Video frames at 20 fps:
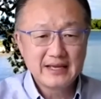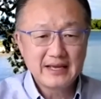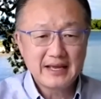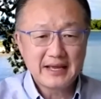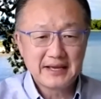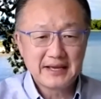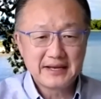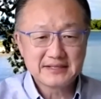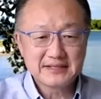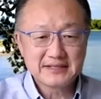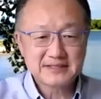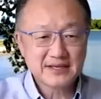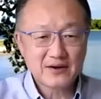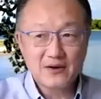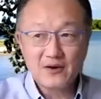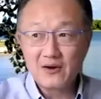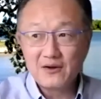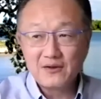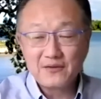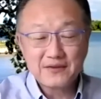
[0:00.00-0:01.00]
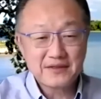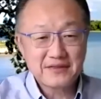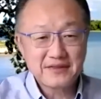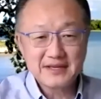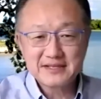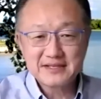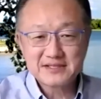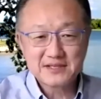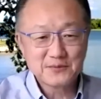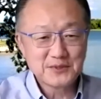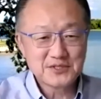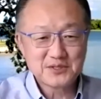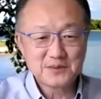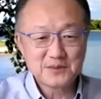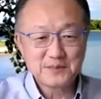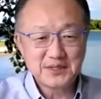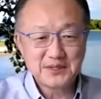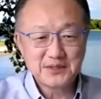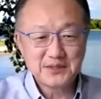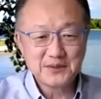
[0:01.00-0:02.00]
and it said all the things that we should
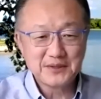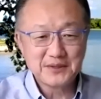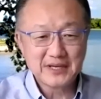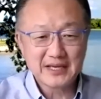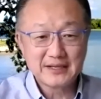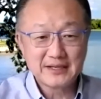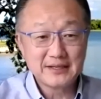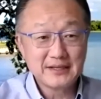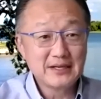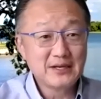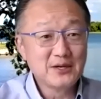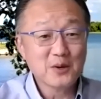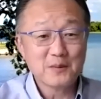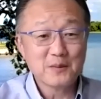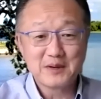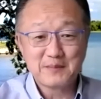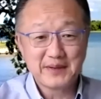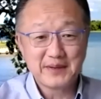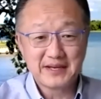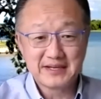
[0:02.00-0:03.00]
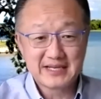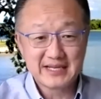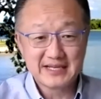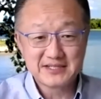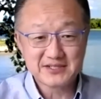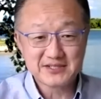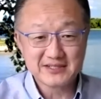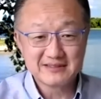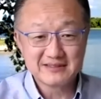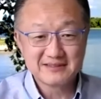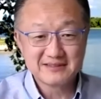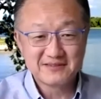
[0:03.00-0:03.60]
be doing, and nobody paid attention.